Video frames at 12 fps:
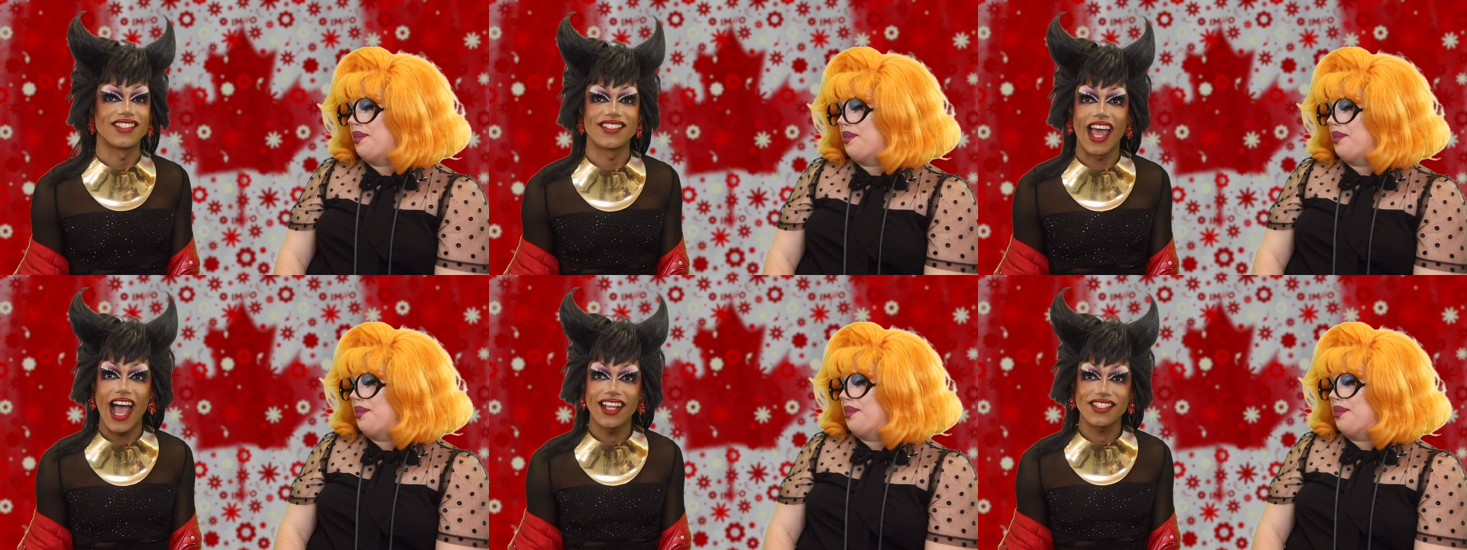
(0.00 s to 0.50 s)

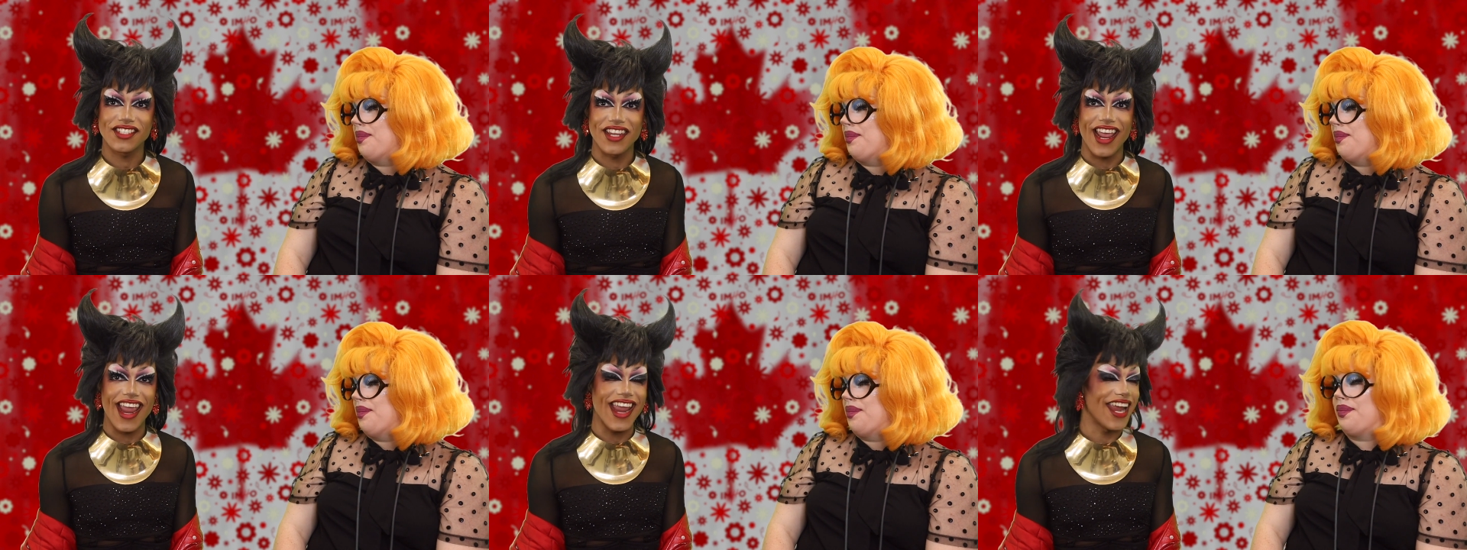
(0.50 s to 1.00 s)
Speaker 1: Snatch
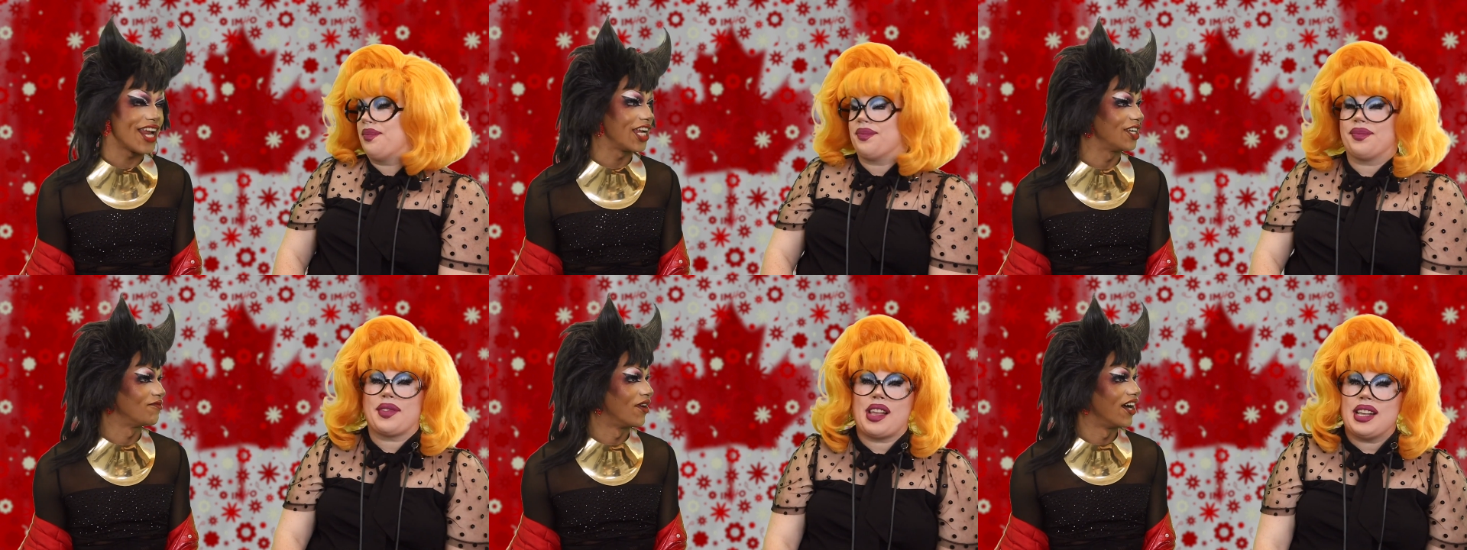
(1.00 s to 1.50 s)

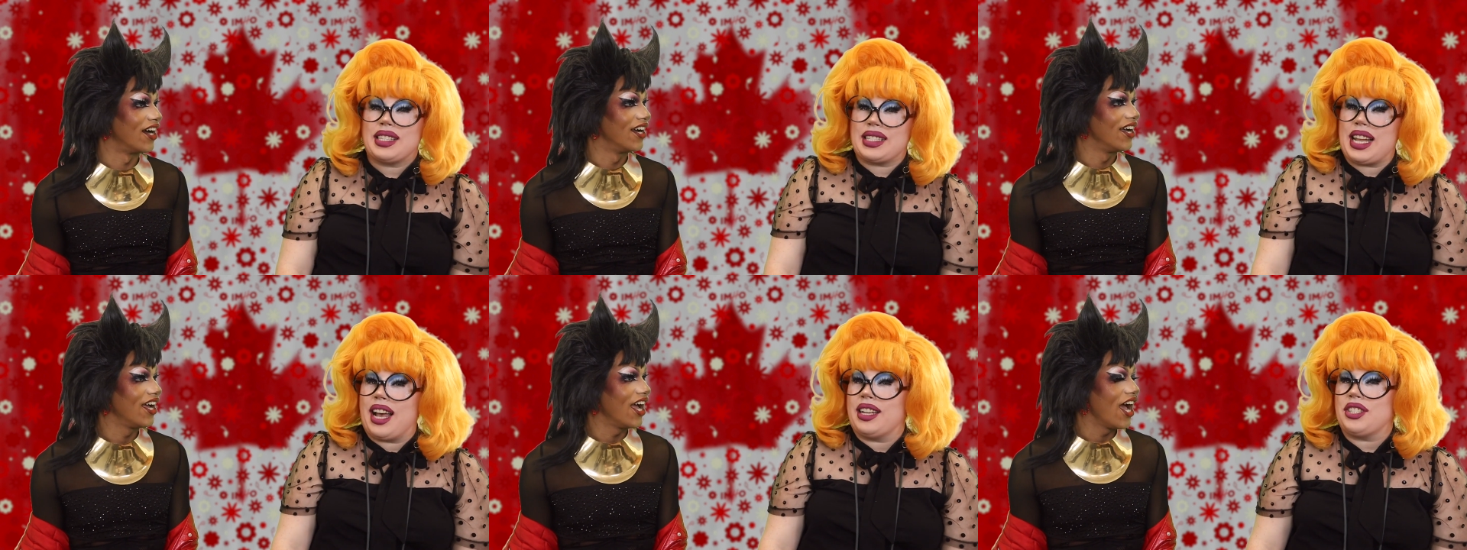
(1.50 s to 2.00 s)
Game!
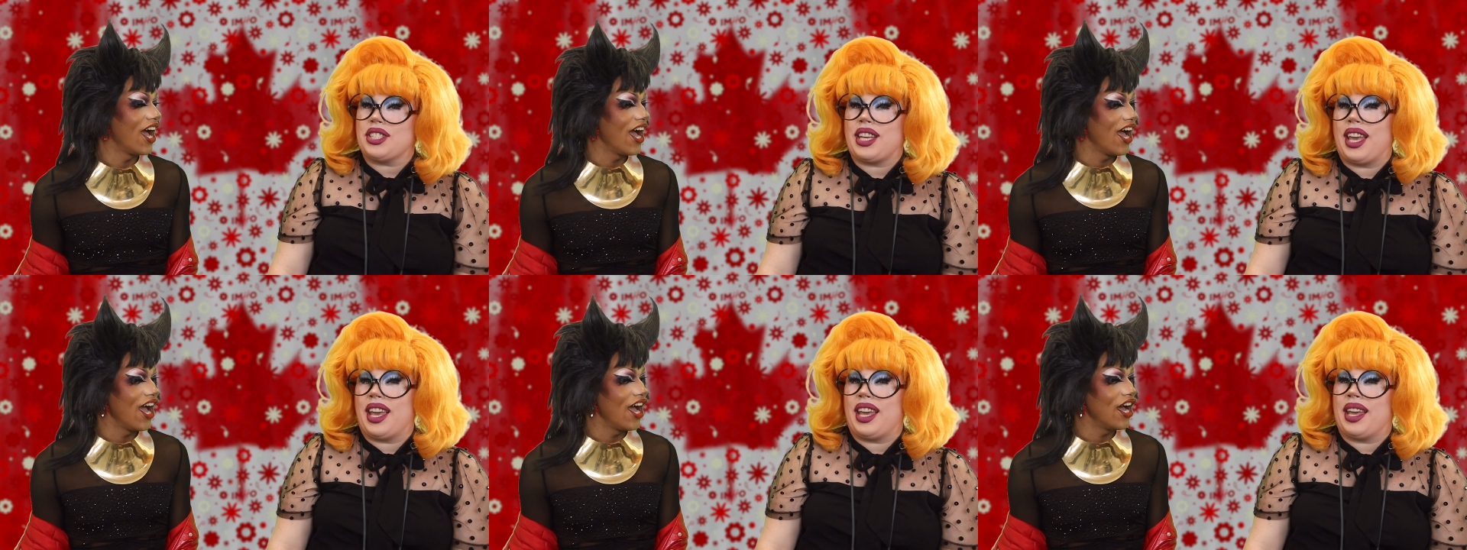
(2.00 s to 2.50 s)
Speaker 2: Snatch
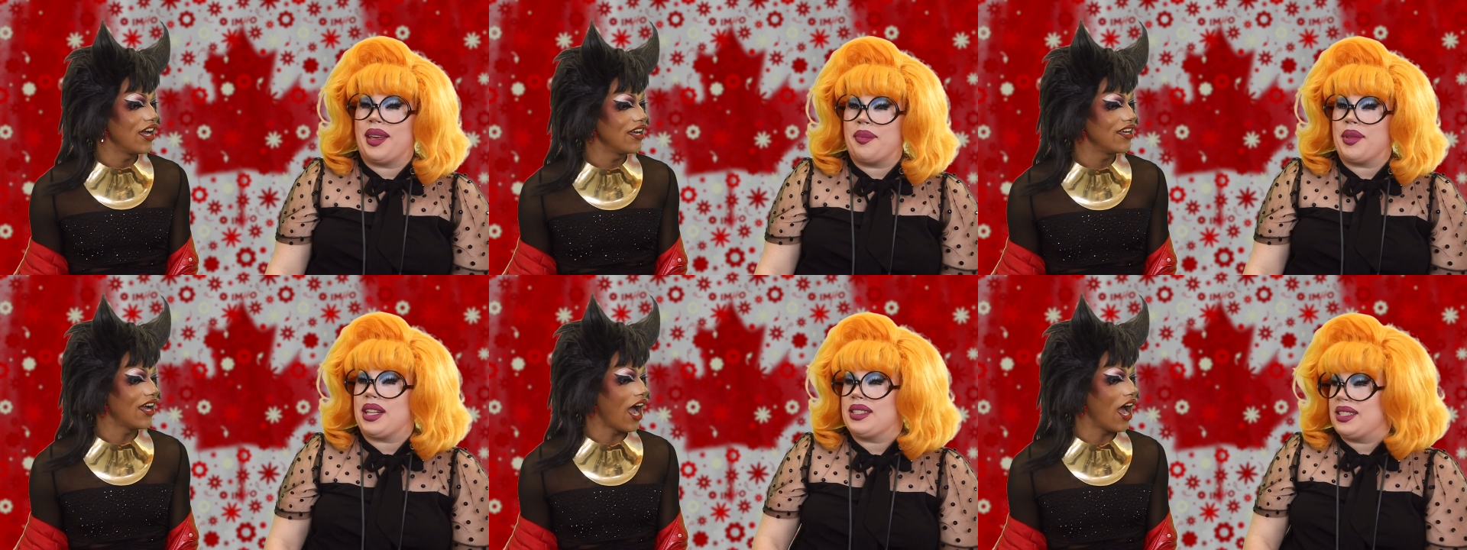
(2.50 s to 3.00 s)
Game!
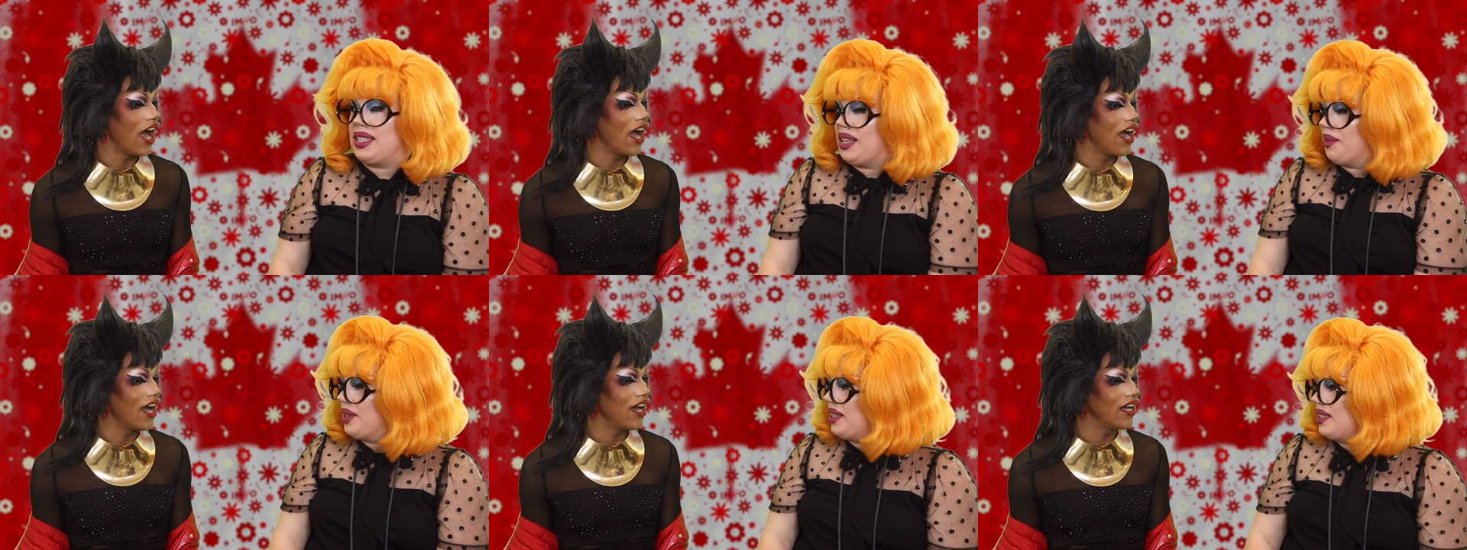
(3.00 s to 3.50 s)
Let's see
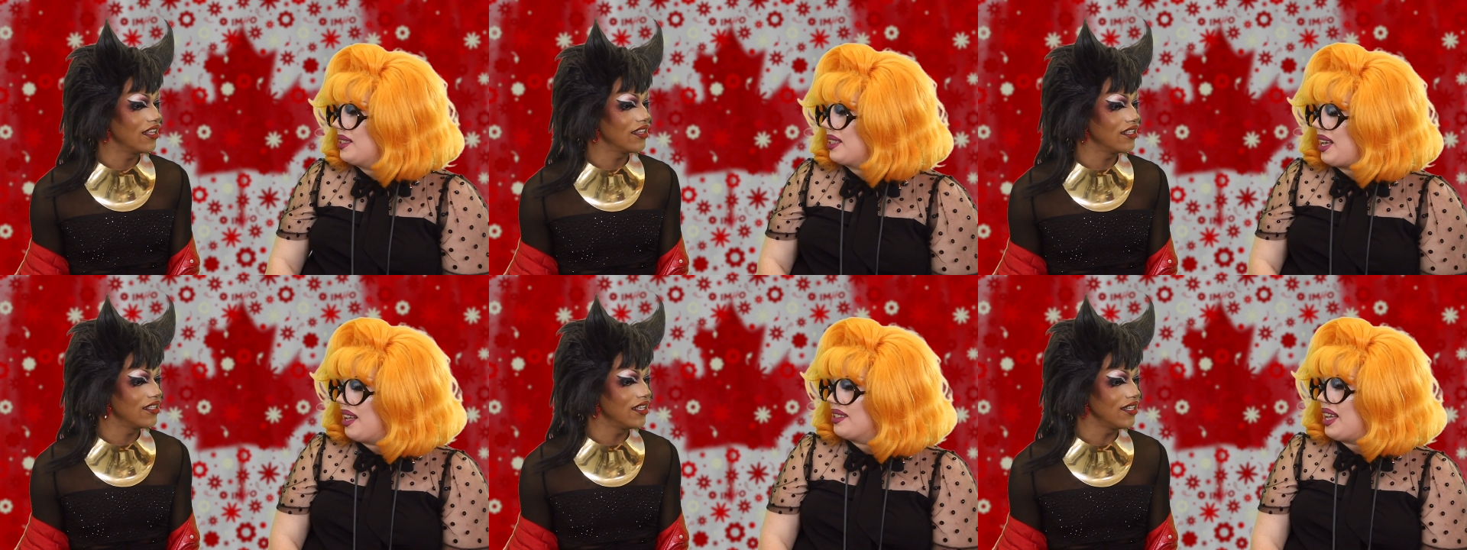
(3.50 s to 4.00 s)
what these
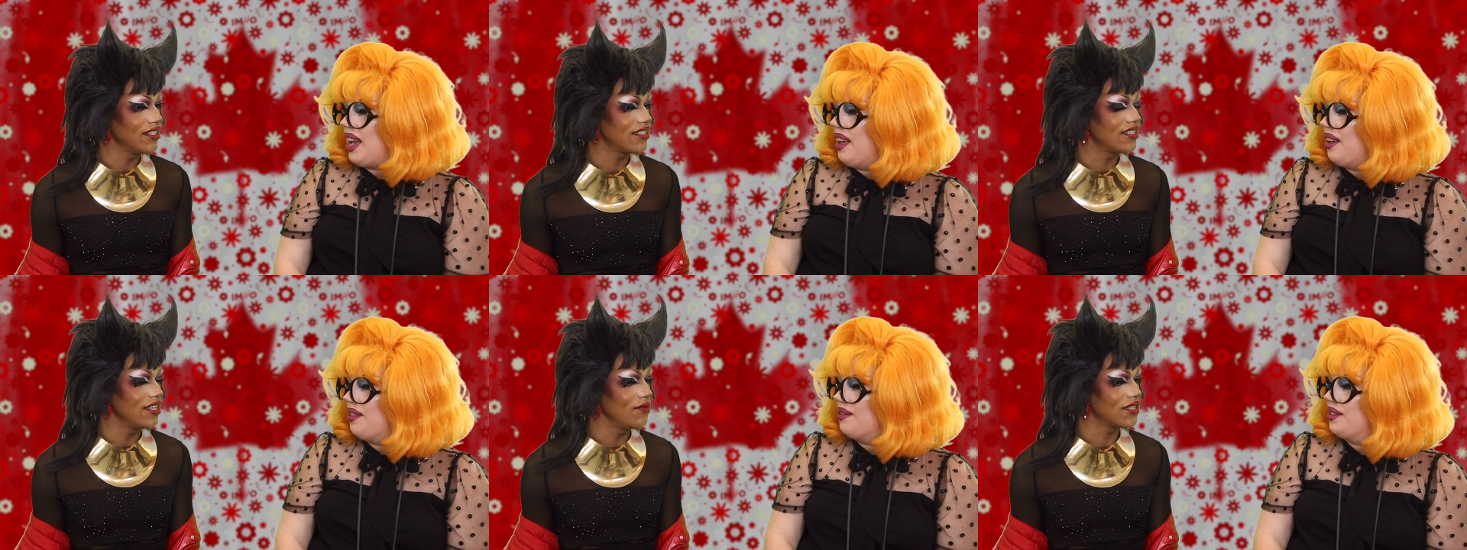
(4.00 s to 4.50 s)
gals Let's
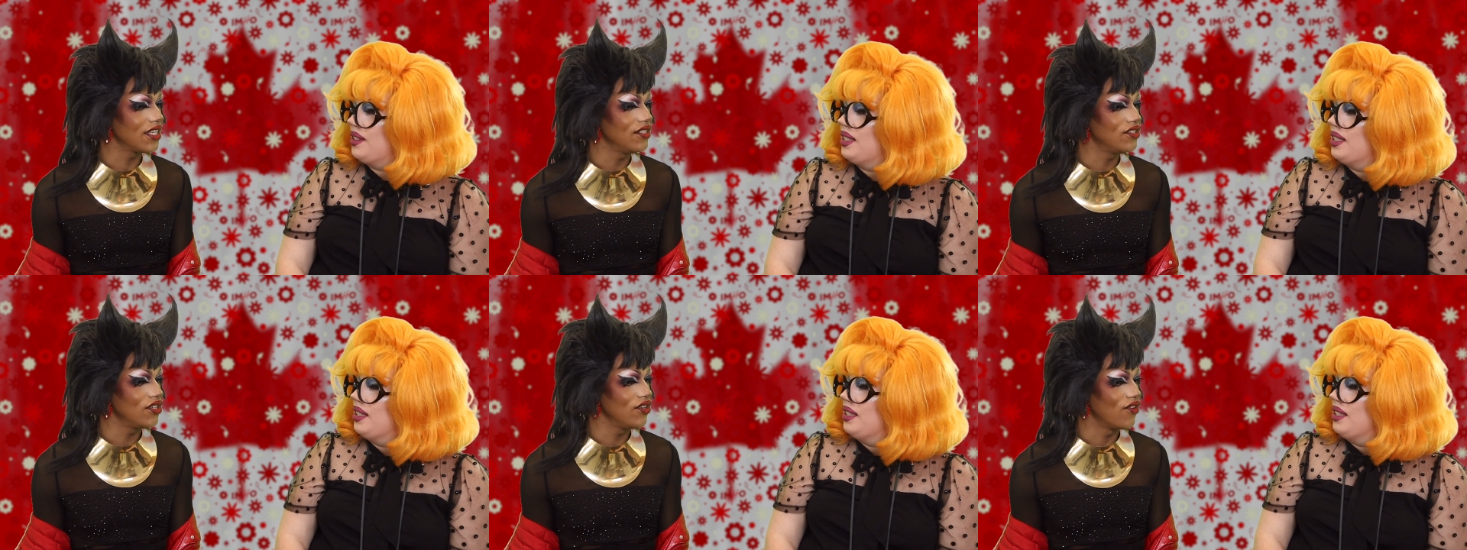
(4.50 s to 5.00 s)
have. see
Speaker 1: what they
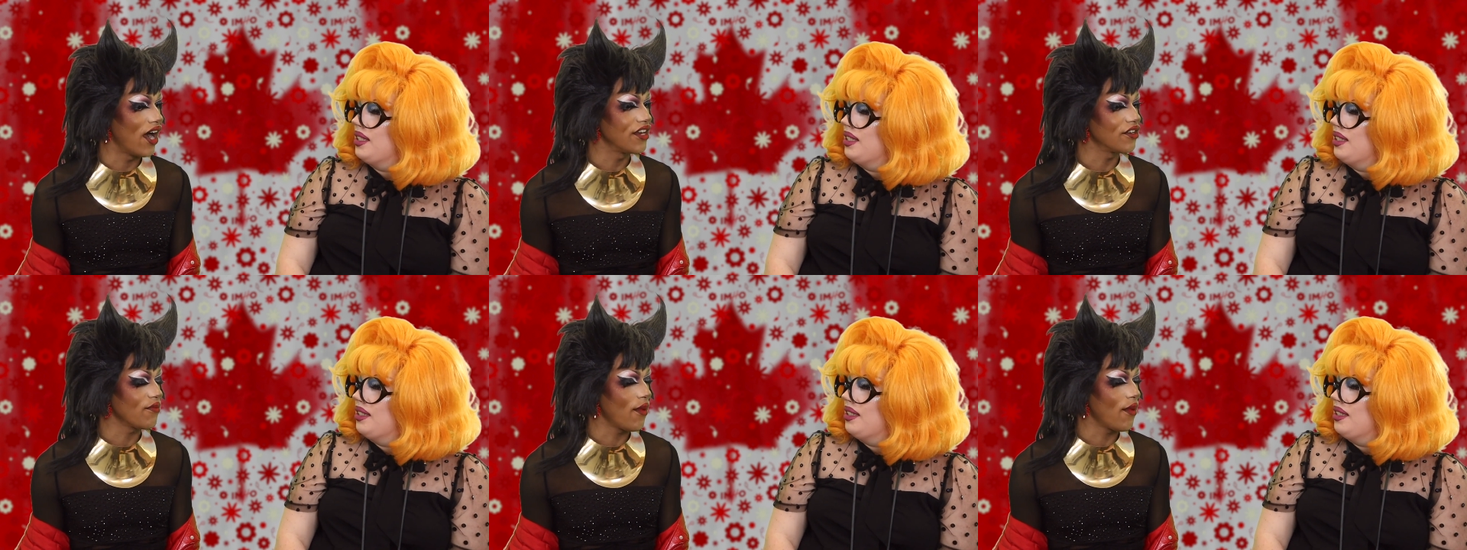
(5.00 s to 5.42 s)
do. I don't